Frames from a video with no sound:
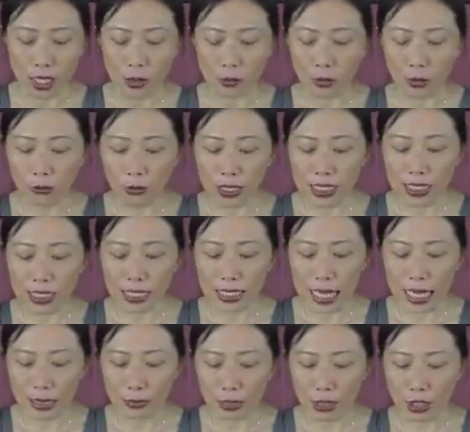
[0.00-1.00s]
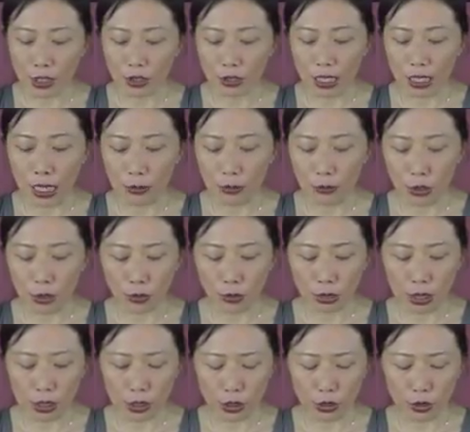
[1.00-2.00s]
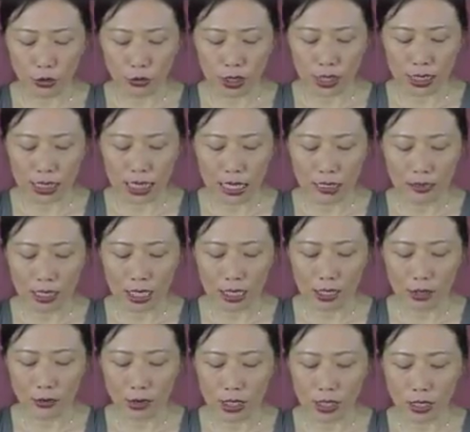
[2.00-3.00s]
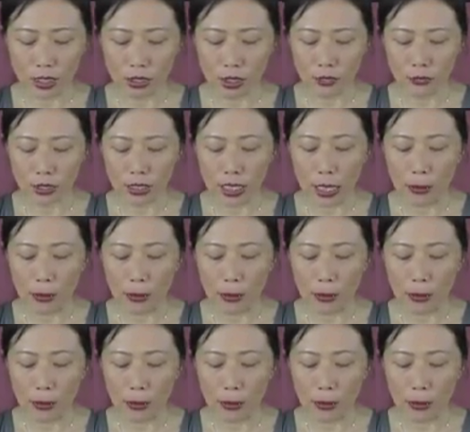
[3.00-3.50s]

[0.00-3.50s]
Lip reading: prevents damage to the embryo and uterine cells as a result of an